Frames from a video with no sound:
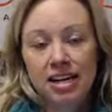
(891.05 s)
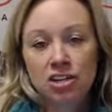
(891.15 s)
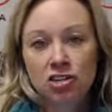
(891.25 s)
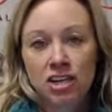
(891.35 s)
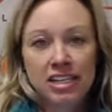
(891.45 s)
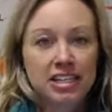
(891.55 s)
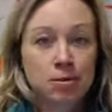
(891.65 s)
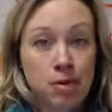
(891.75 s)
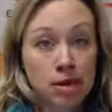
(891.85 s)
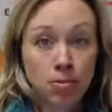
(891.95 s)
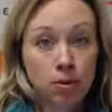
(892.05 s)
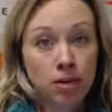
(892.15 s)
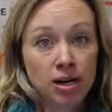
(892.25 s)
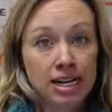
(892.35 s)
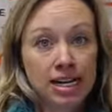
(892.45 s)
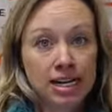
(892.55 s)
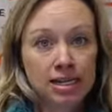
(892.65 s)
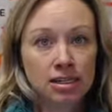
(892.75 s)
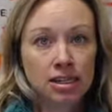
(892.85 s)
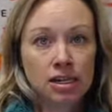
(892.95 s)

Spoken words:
and trying to get the paperwork in.